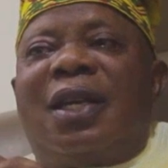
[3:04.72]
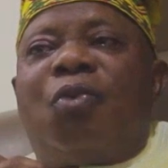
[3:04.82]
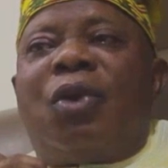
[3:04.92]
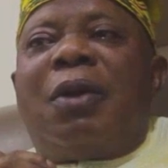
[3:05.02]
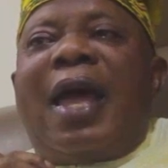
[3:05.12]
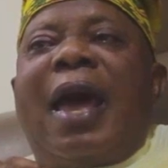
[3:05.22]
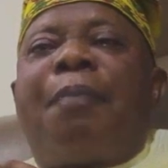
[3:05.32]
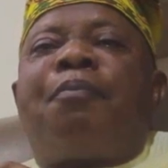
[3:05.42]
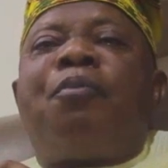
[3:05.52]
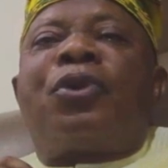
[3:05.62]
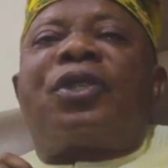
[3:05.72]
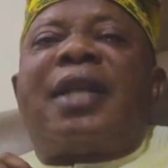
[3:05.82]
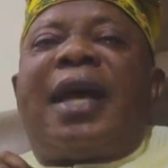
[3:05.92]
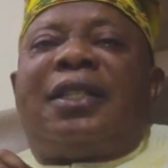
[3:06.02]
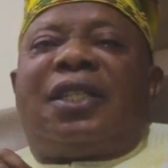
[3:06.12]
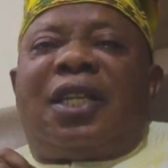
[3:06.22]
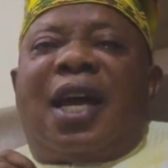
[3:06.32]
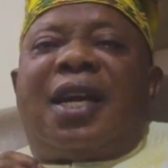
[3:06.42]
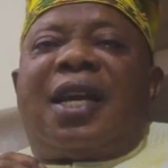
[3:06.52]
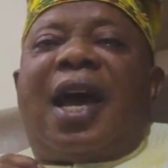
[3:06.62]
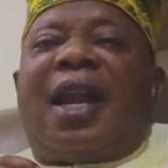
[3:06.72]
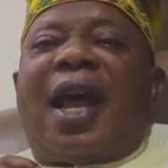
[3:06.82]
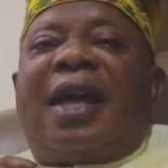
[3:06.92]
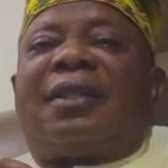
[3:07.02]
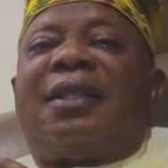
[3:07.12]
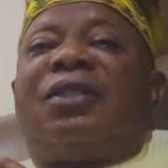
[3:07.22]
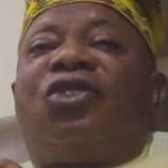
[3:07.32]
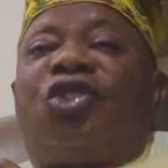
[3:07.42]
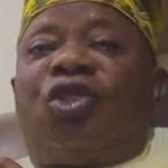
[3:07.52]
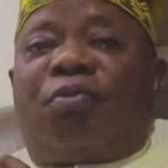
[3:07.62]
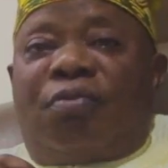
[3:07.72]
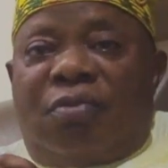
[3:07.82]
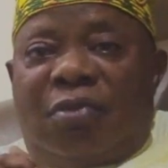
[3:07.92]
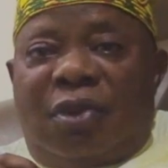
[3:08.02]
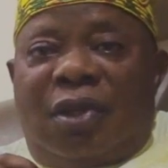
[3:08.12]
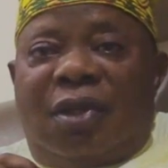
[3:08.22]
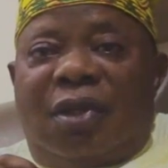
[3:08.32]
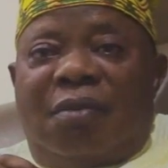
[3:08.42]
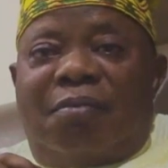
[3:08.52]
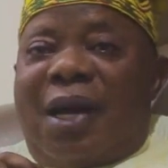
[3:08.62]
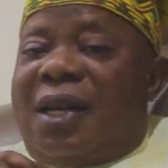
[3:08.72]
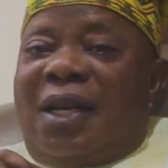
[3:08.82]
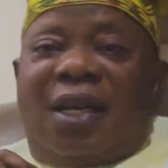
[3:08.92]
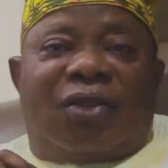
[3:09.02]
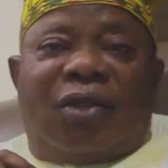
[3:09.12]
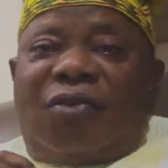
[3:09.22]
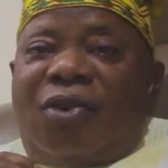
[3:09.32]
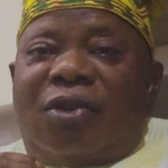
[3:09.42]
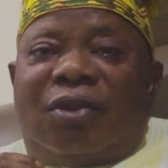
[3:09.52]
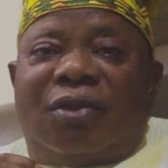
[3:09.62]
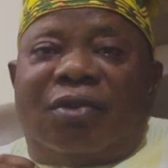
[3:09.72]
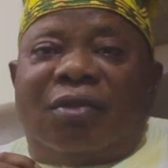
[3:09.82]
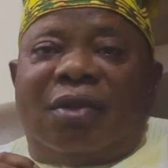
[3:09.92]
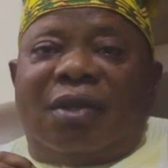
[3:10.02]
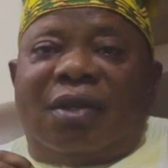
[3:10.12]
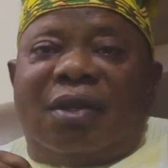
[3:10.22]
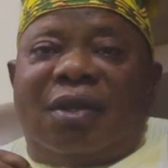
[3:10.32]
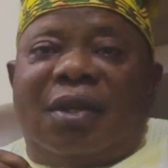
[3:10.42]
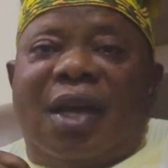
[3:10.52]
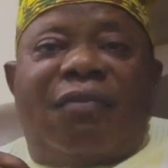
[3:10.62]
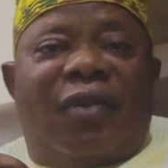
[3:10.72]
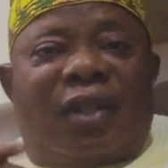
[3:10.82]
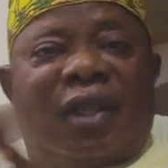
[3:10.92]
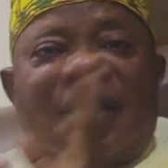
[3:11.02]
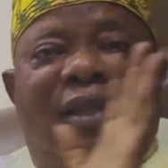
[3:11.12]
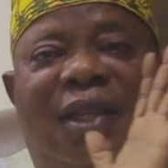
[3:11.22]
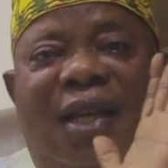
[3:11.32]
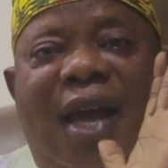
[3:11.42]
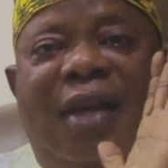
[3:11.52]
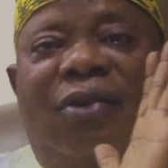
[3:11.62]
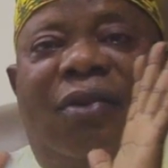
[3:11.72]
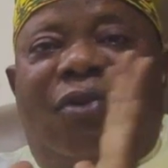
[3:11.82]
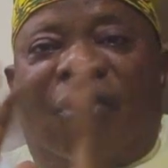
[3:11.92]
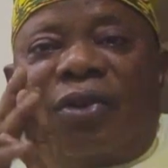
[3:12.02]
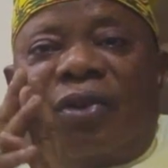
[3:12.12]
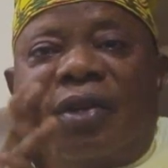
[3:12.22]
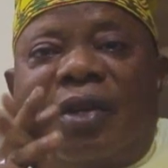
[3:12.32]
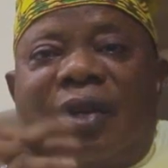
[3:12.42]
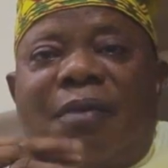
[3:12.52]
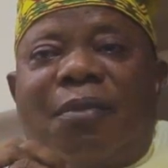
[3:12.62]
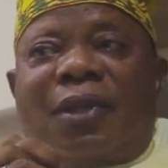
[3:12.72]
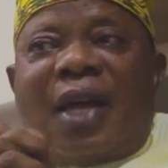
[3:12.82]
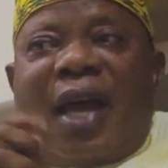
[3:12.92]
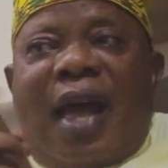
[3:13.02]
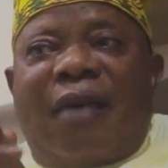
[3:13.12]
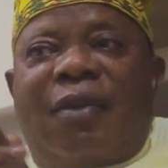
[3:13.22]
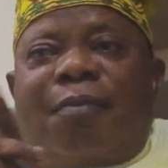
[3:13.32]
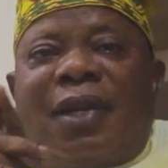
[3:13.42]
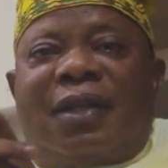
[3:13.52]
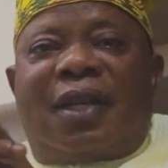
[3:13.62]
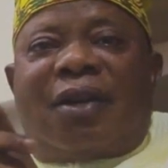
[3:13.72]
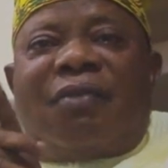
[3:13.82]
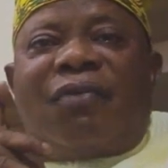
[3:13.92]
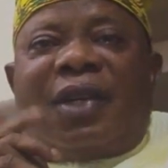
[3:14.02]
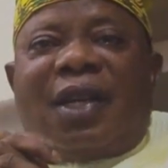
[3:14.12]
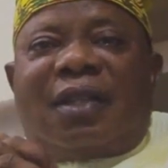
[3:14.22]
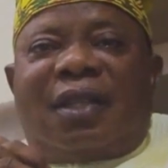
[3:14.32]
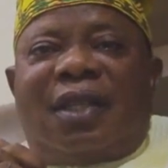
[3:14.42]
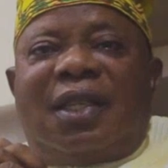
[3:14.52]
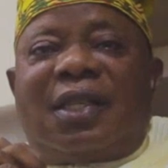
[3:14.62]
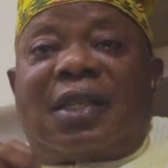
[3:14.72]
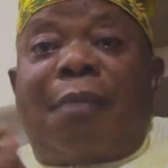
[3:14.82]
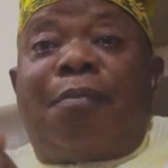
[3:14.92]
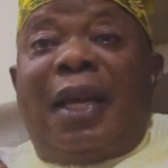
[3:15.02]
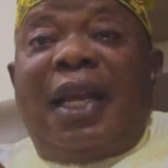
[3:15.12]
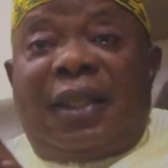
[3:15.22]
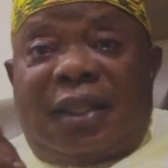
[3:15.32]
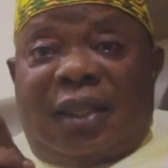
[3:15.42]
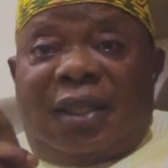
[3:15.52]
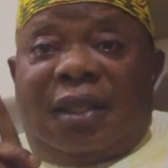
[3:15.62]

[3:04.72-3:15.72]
will help most Nigerians realize his dream by the grace of God. Everything is in the hands of God, but I have implicit confidence in his ability.